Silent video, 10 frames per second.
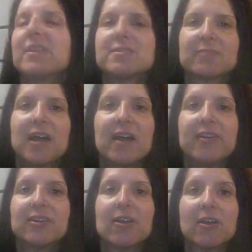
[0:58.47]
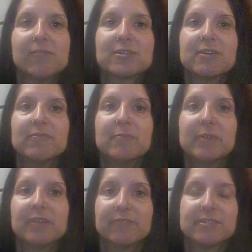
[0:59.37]
Some guy in the car was giving
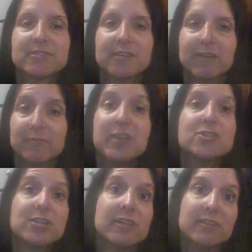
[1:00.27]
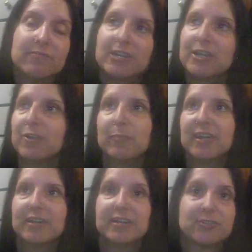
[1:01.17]
me, was I mentioned it in the video,
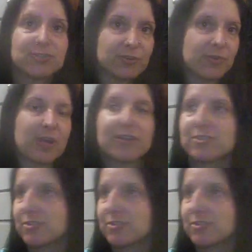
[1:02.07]
but I didn't turn around.